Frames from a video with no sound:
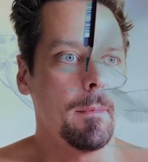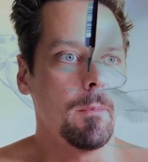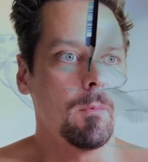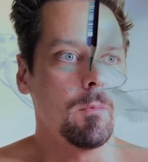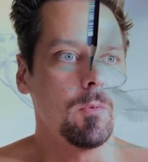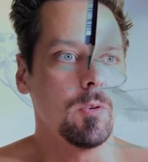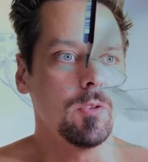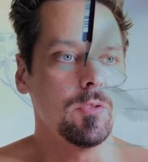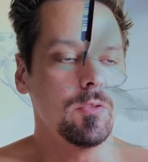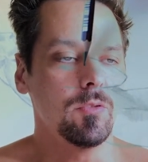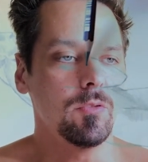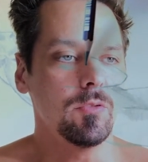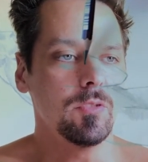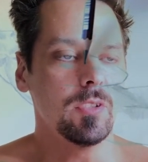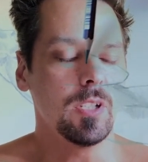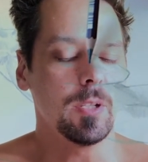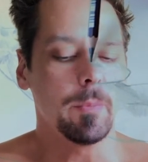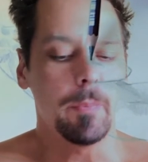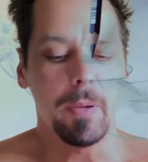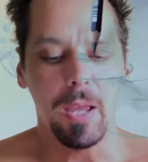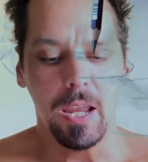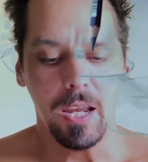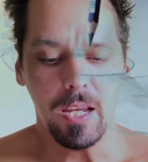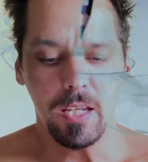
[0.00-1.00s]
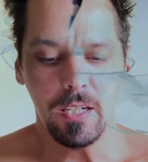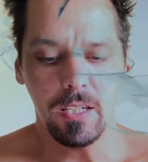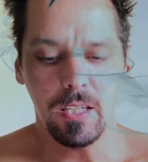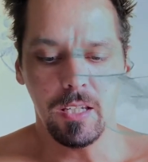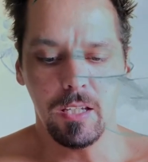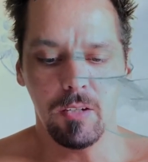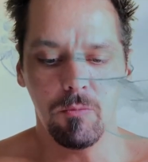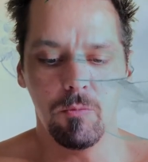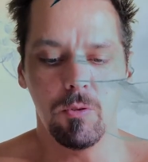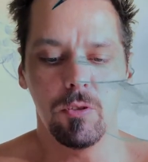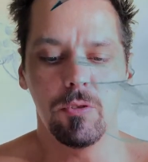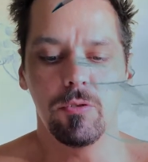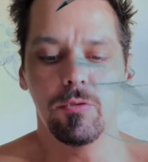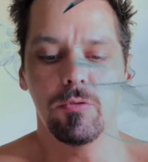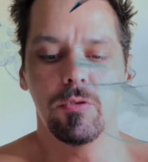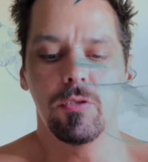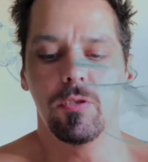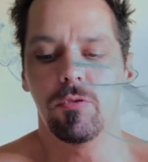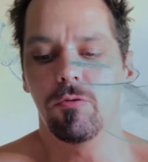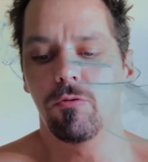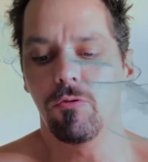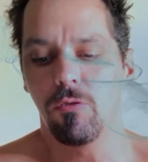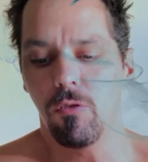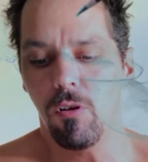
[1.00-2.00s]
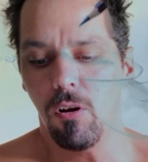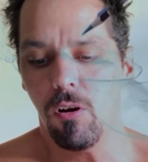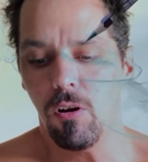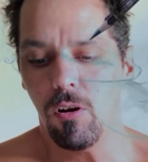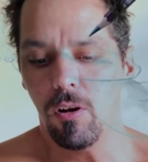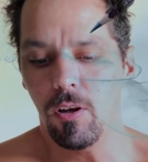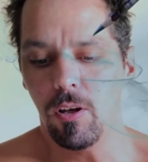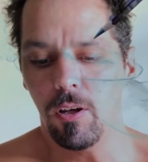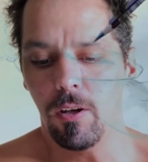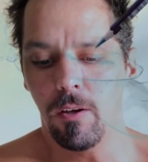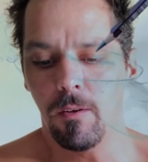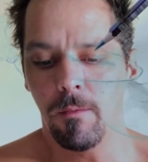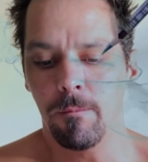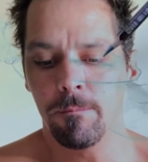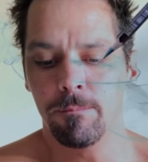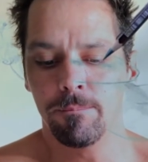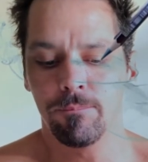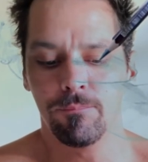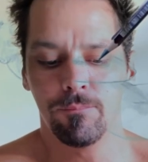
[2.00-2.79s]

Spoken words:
we're using painting, we're using drawing